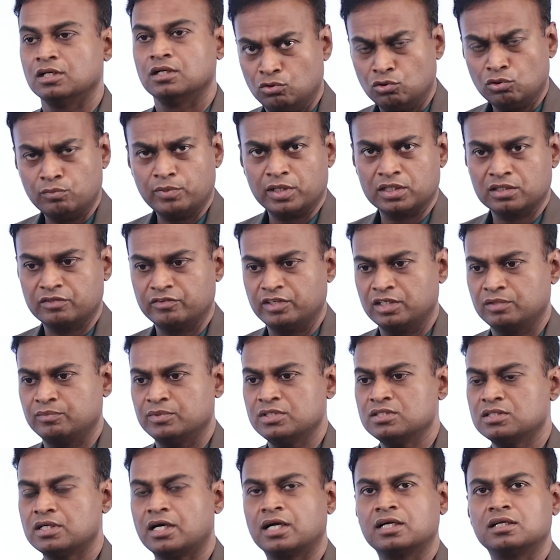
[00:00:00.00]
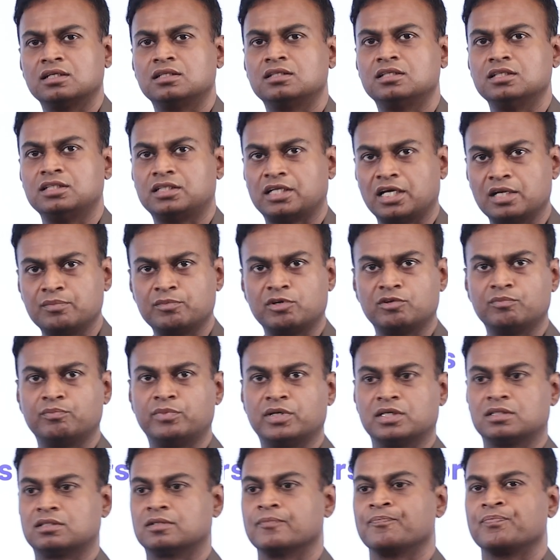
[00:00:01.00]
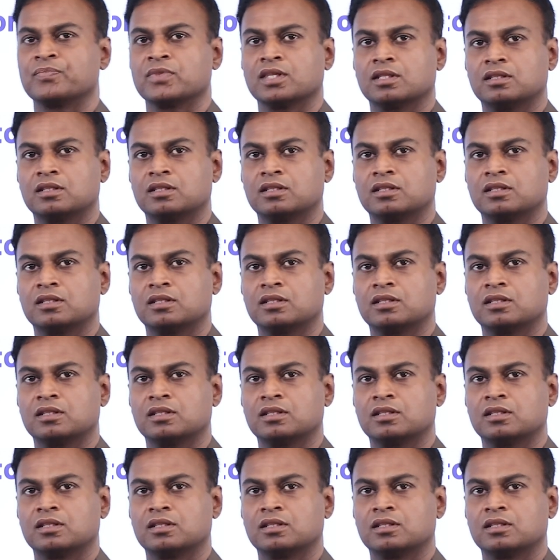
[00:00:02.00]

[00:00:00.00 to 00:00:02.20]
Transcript: Low birth weight means at the time of birth,